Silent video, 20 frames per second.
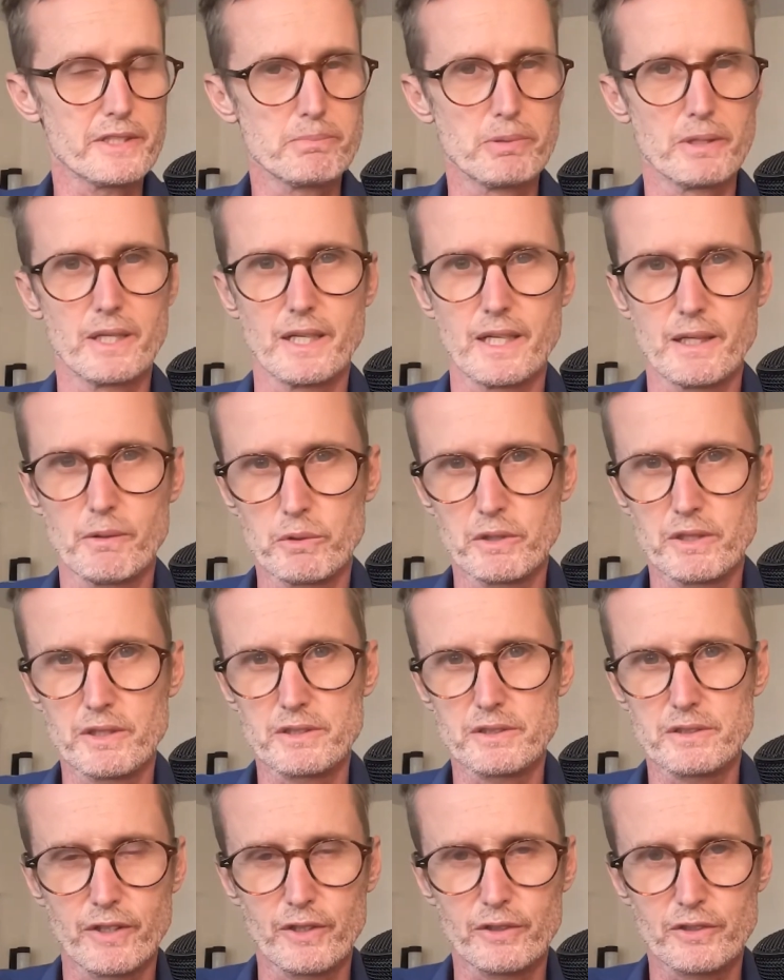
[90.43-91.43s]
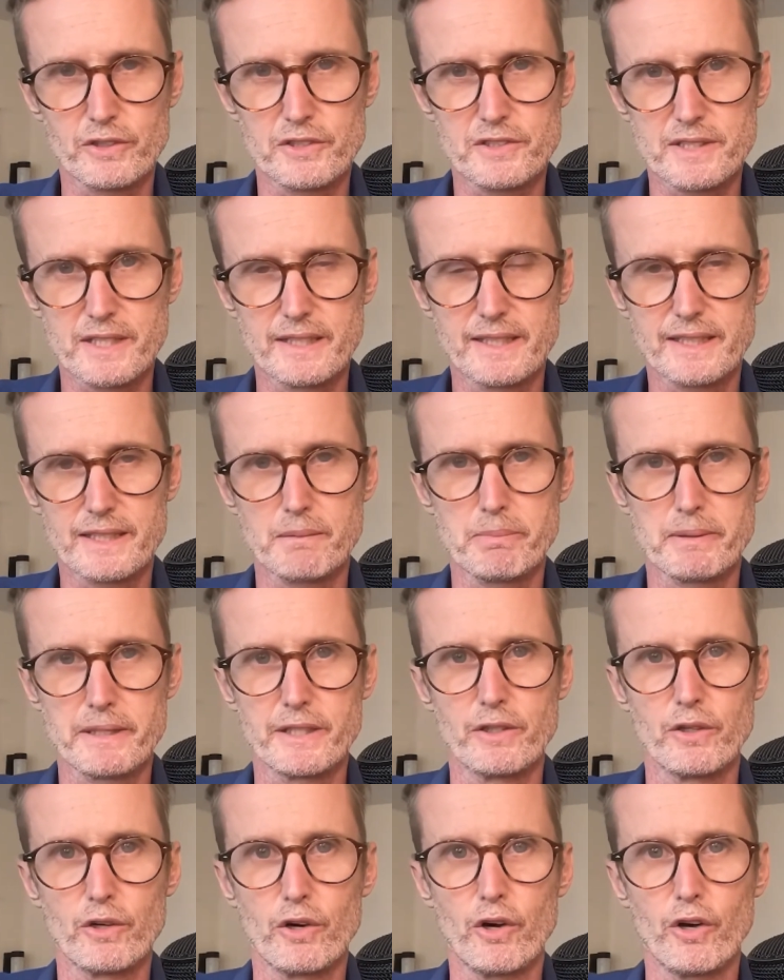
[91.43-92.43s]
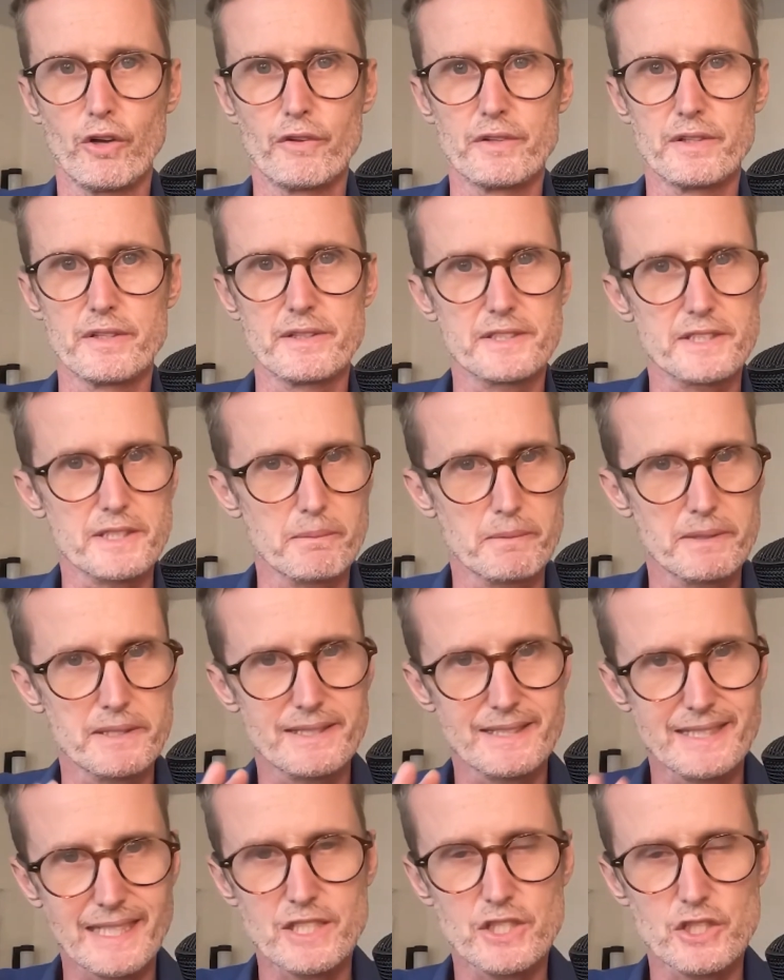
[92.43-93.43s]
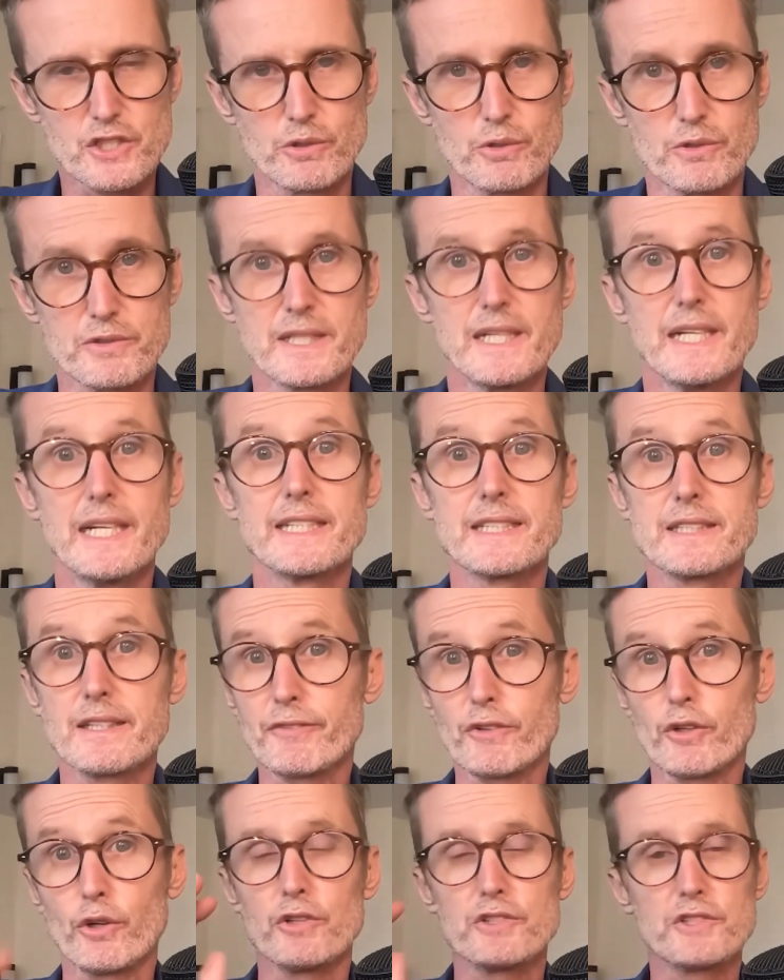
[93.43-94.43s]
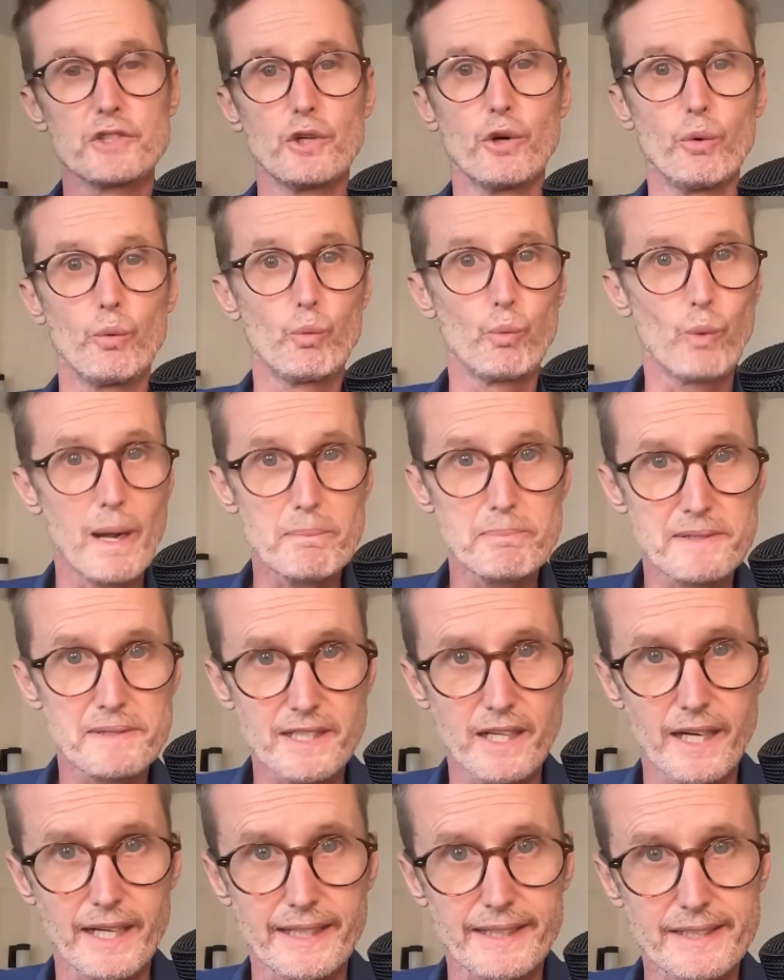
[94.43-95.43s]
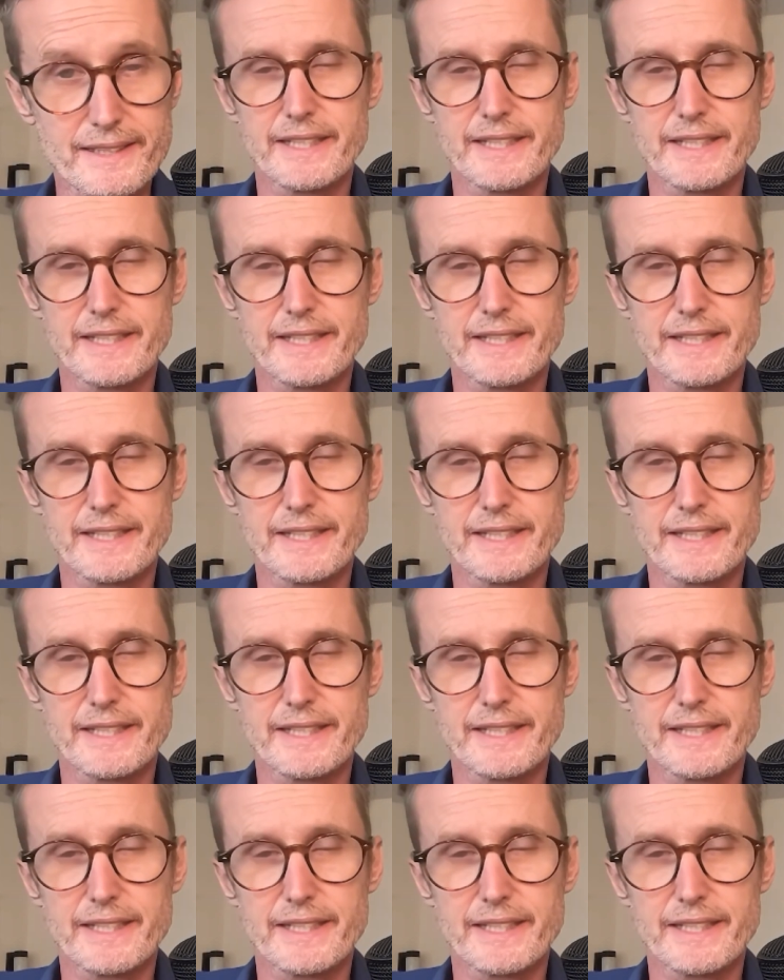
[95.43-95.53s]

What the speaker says: but I want to focus a little bit on some essentials, is of course your website.